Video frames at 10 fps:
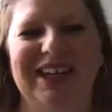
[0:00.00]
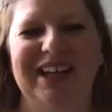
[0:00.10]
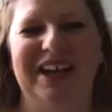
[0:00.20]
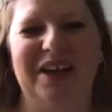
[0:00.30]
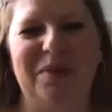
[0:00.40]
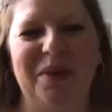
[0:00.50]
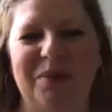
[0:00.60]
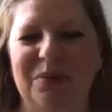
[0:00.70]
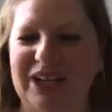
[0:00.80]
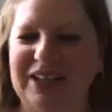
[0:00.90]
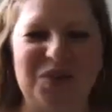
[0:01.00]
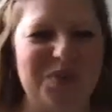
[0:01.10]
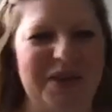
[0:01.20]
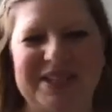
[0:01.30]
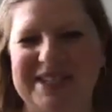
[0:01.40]
and bringing those
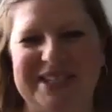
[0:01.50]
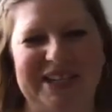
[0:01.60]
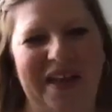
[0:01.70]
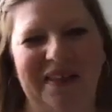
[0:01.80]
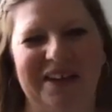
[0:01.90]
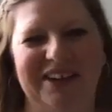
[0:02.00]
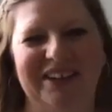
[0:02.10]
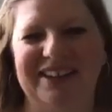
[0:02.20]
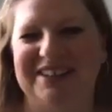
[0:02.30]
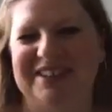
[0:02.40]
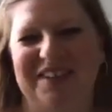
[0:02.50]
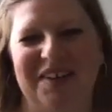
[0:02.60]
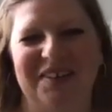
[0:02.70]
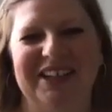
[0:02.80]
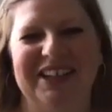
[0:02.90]
pieces together. And
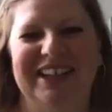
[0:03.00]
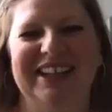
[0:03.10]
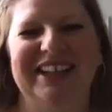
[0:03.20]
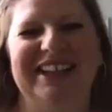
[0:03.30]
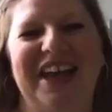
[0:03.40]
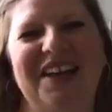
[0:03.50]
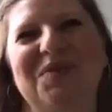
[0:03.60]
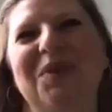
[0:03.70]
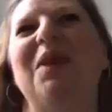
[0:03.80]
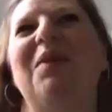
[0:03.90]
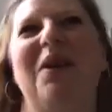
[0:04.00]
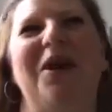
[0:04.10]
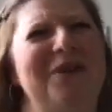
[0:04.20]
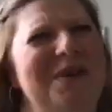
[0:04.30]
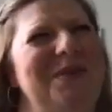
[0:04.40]
so that's one I'm
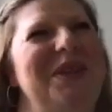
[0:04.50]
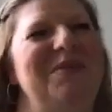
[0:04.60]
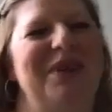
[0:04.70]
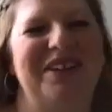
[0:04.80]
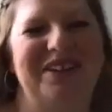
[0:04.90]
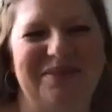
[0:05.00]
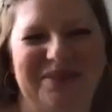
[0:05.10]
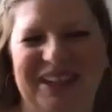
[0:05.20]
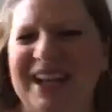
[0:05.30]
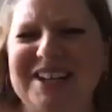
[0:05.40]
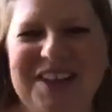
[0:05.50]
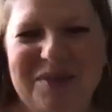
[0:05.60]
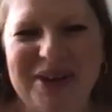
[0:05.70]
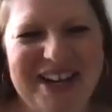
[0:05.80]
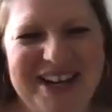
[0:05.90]
always really proud of. And I can talk
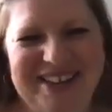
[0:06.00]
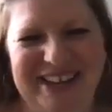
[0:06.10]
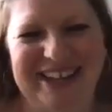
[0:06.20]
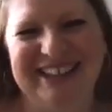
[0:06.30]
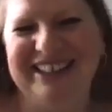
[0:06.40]
about anything,